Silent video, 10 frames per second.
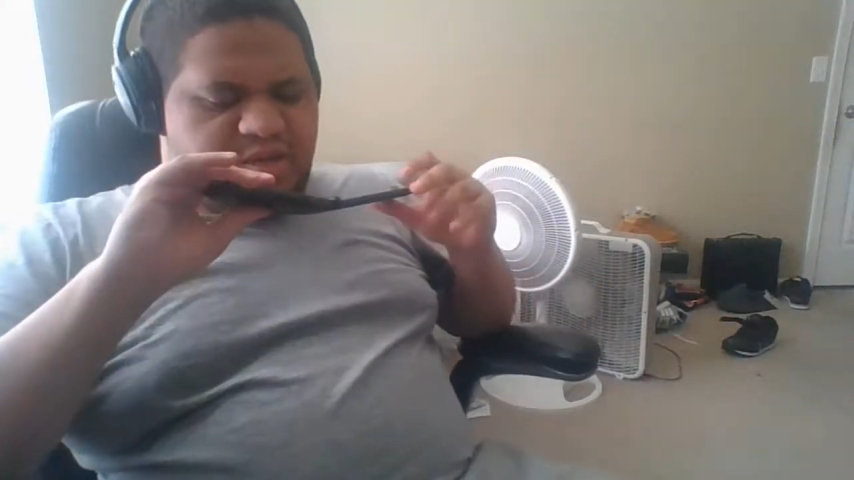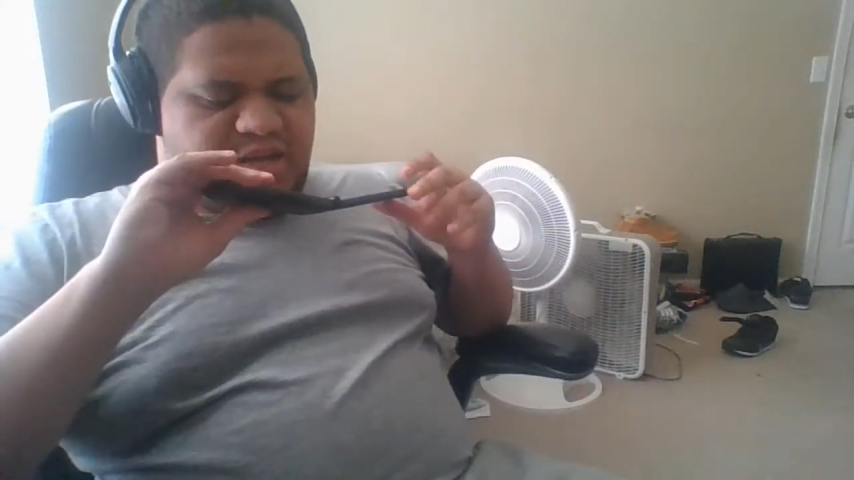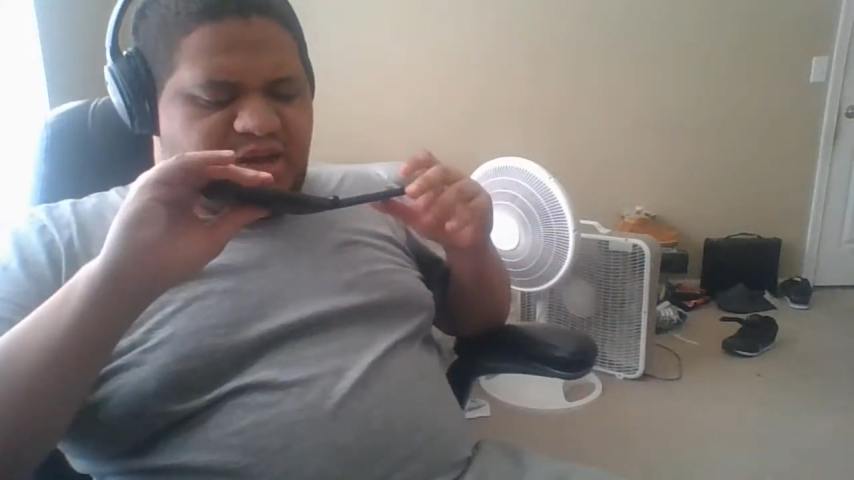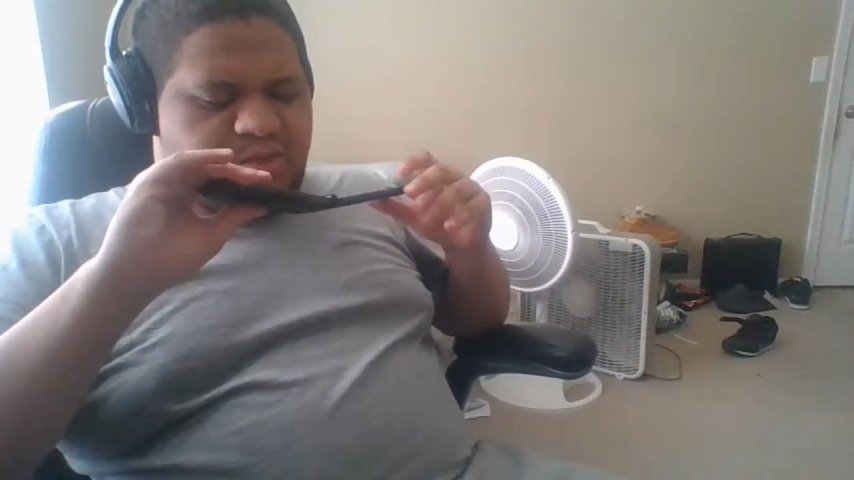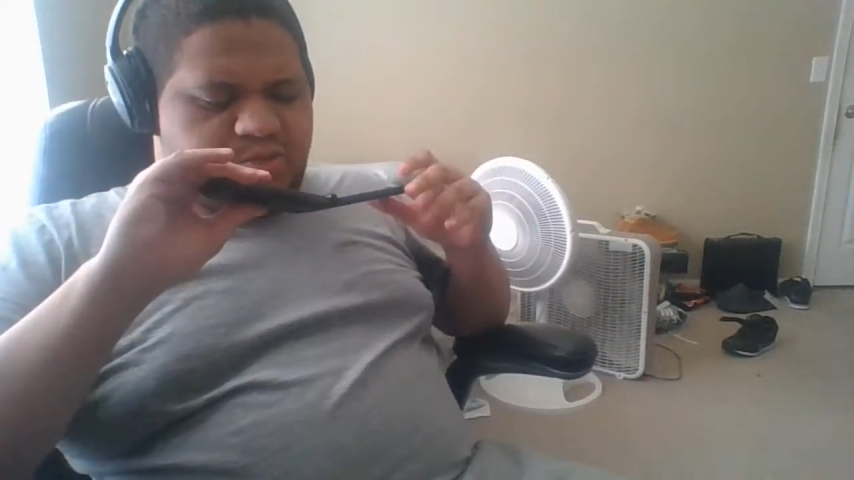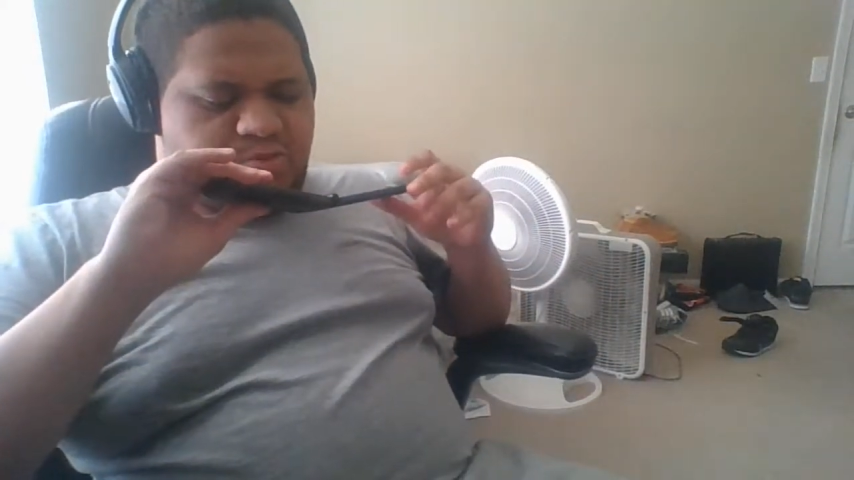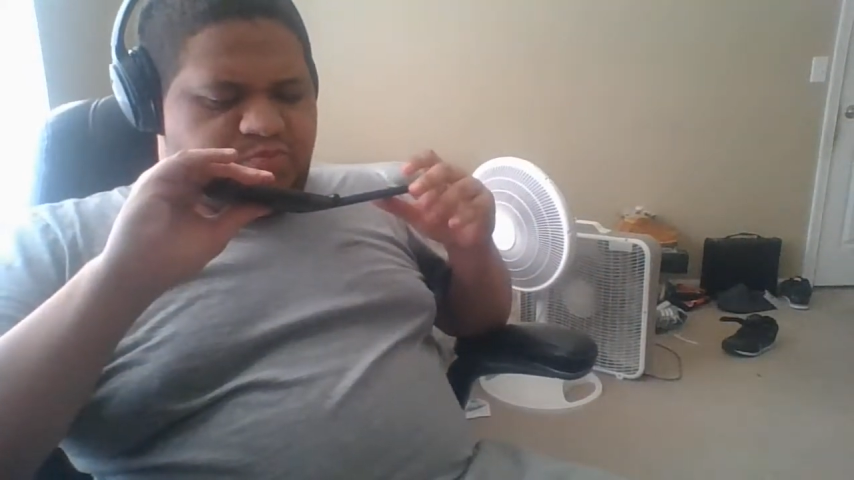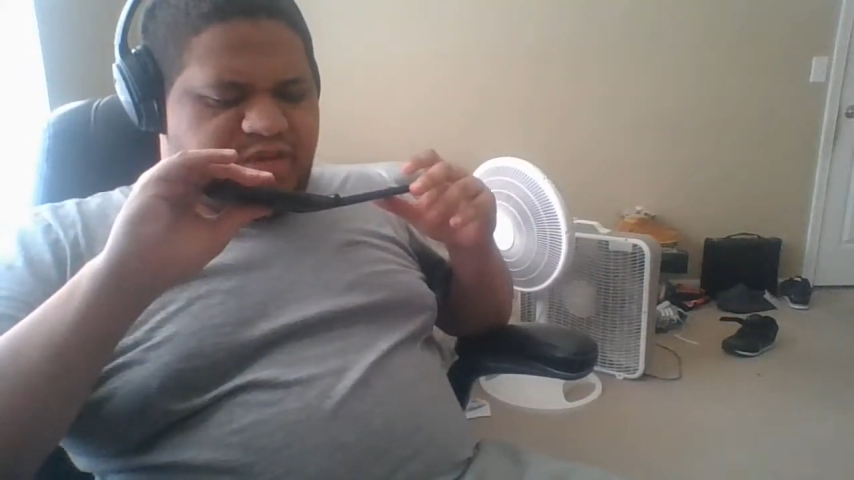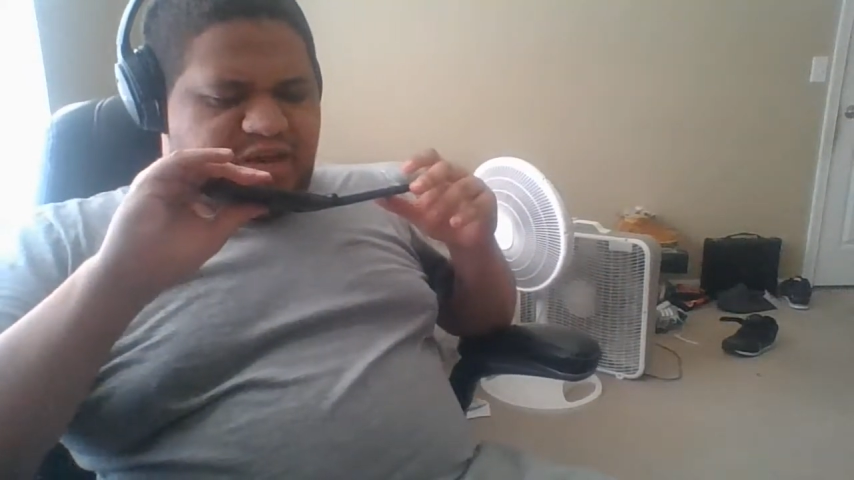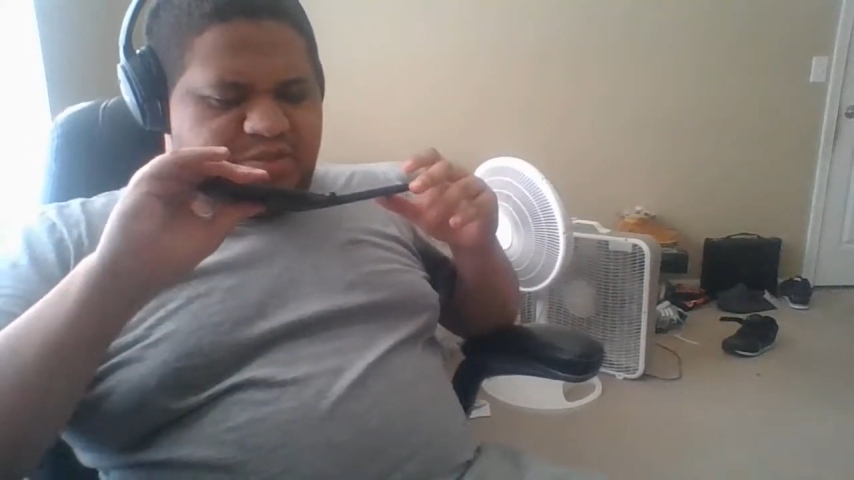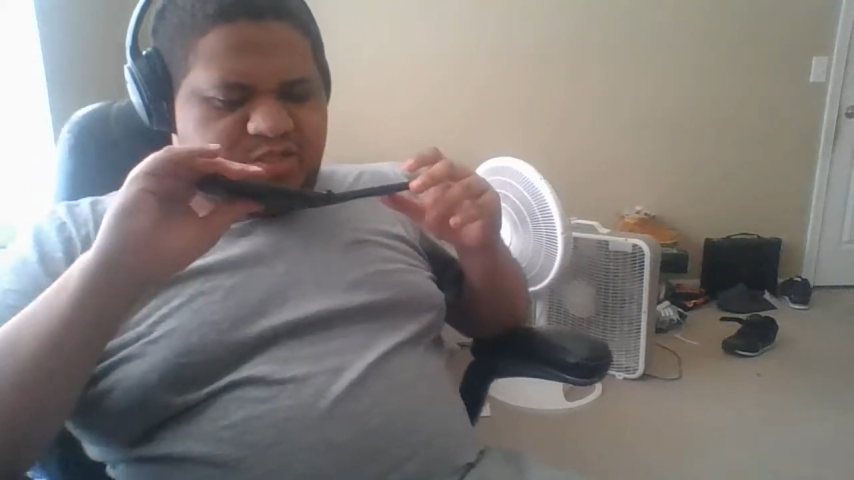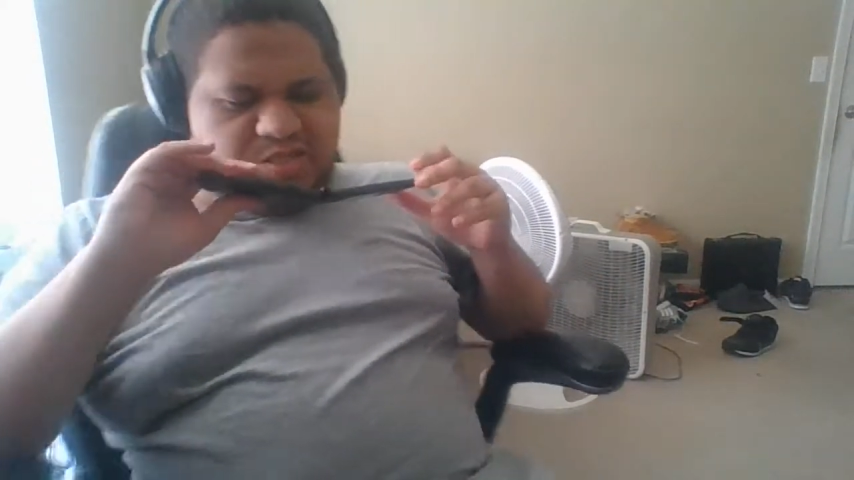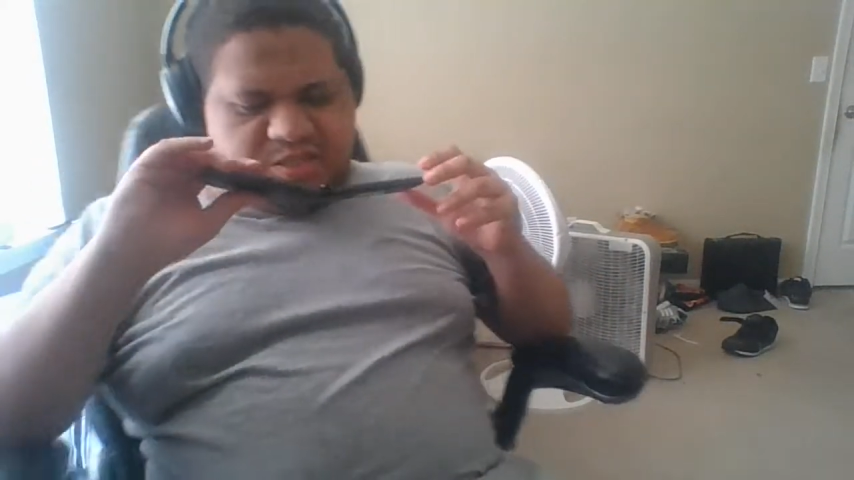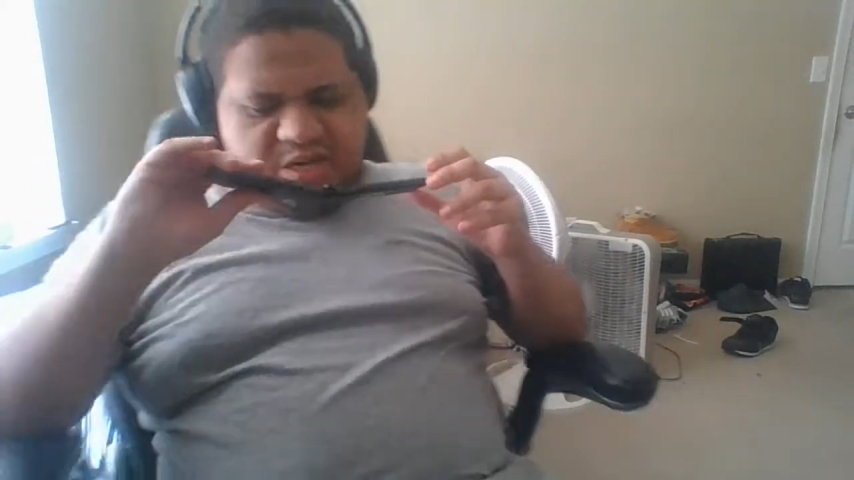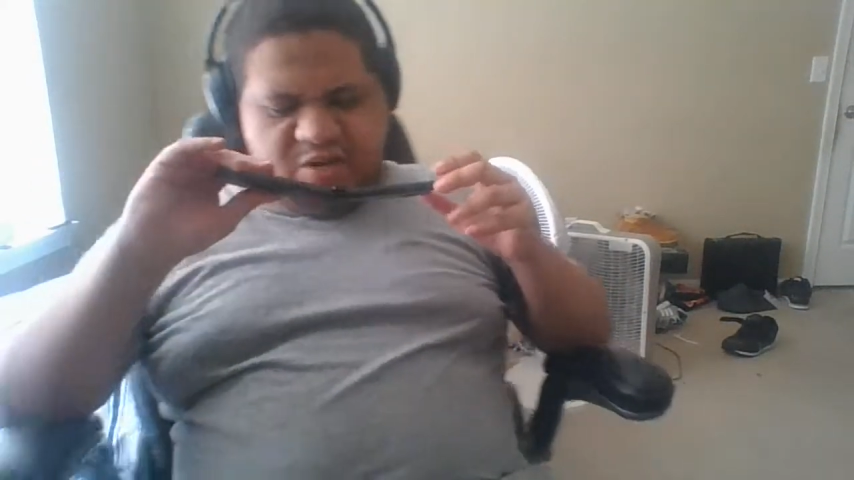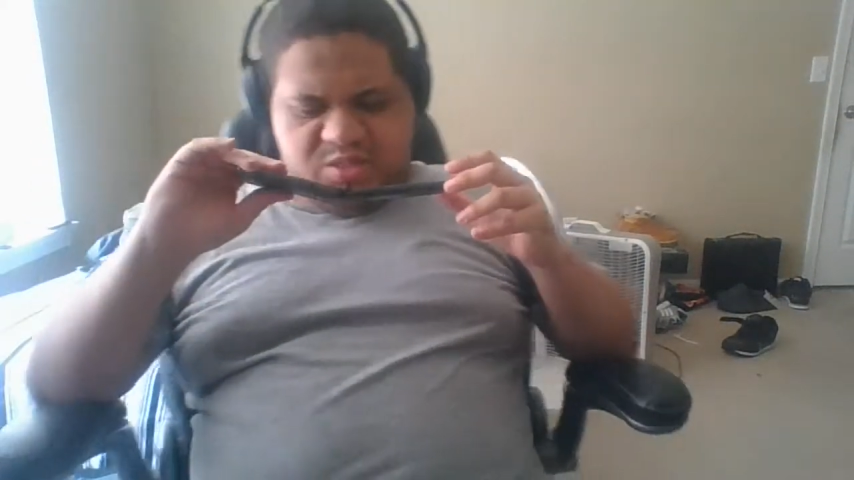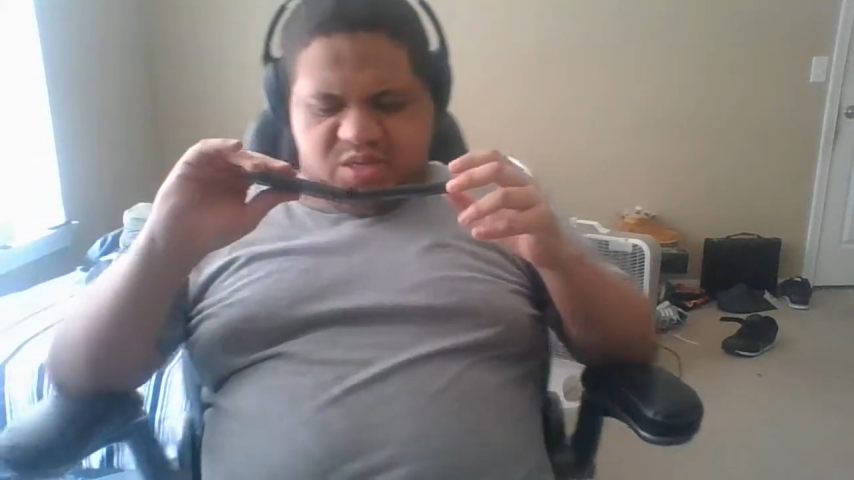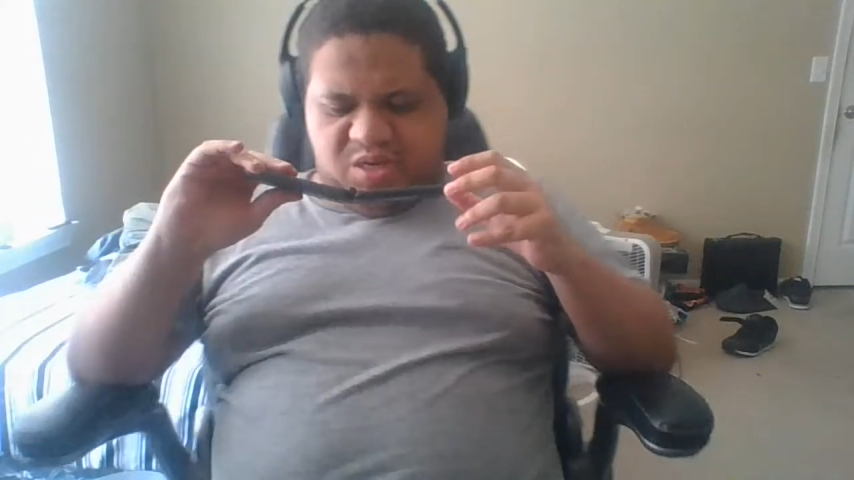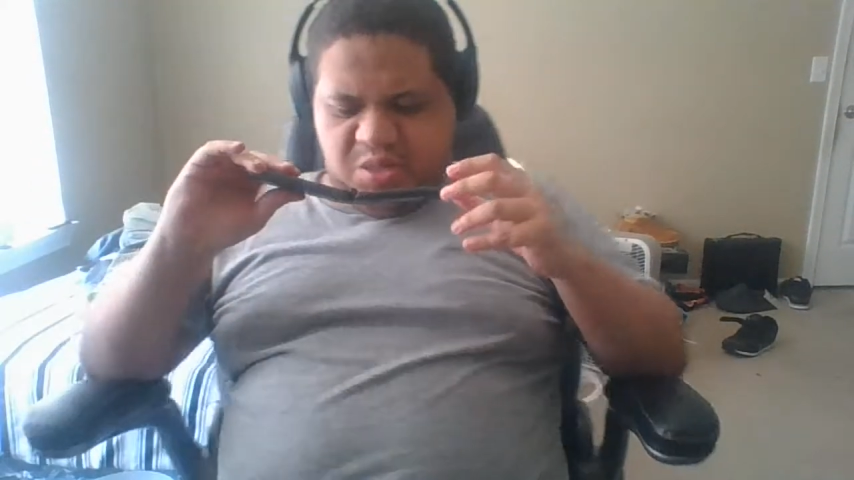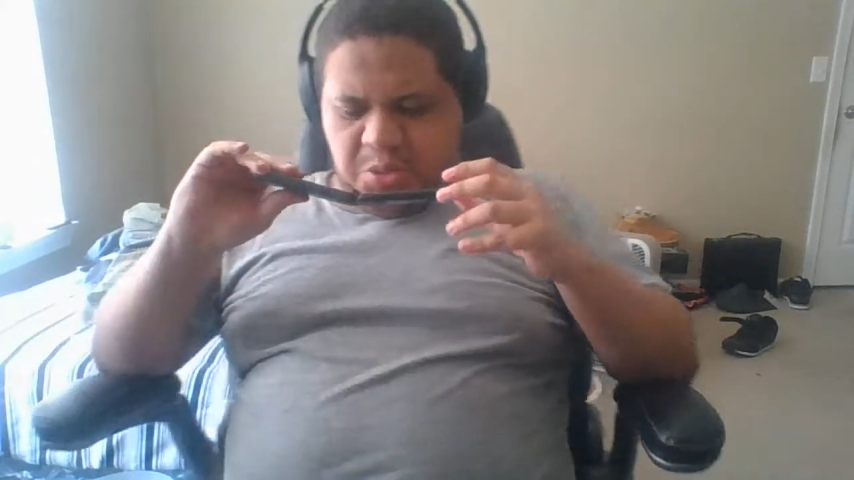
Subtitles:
how this will play out. This is an LTE